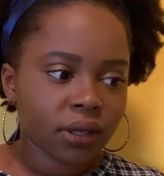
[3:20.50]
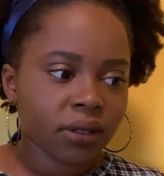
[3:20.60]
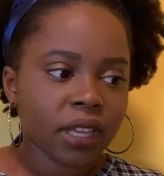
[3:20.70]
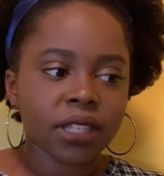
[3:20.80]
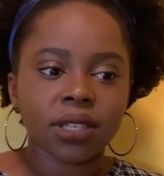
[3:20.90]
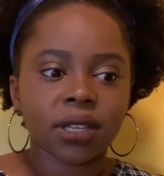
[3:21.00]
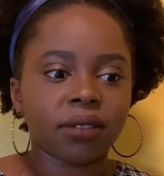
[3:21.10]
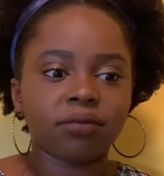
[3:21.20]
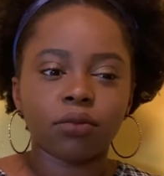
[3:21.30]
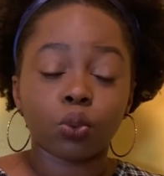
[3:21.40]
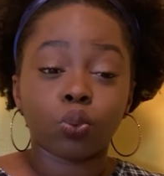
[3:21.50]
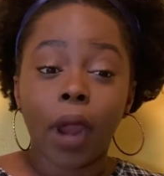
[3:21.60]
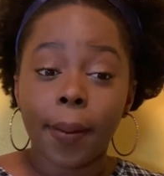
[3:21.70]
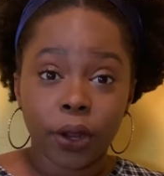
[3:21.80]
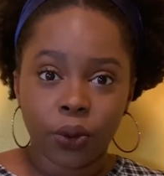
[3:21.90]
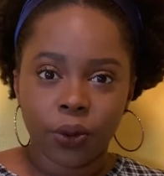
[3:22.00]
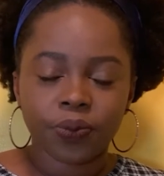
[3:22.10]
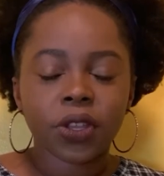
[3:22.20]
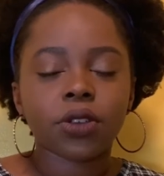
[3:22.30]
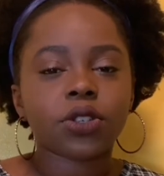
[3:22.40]
it's a rabbit hole.
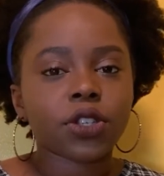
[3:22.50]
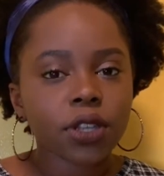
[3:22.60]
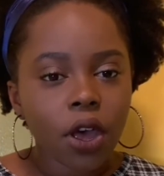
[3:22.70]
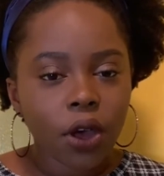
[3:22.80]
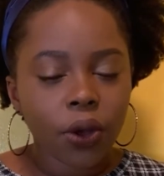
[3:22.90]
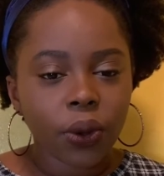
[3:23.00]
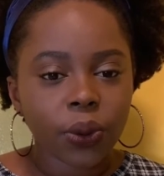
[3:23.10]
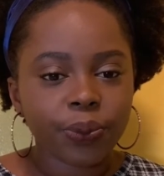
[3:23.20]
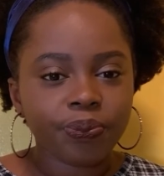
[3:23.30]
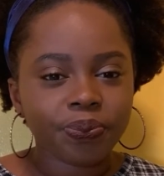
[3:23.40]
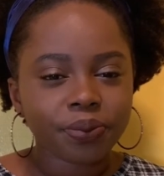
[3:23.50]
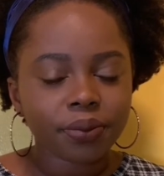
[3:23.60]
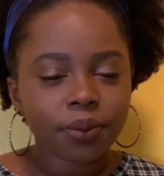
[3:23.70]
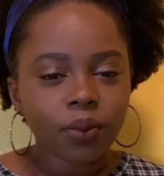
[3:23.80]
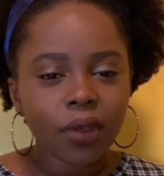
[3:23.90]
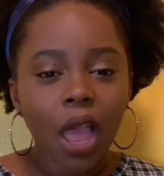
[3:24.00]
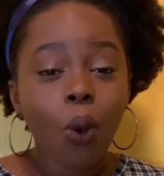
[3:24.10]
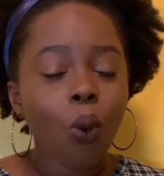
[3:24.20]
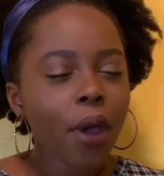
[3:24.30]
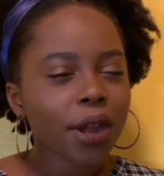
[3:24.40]
So,
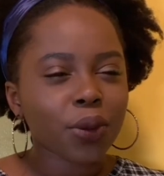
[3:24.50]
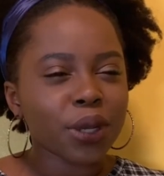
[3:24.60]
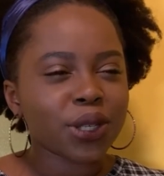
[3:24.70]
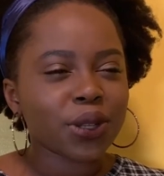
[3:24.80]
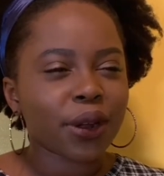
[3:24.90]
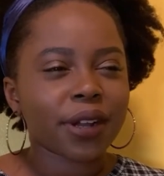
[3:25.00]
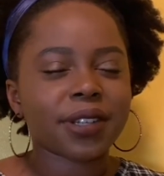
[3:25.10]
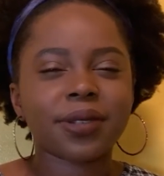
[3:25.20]
where do we start?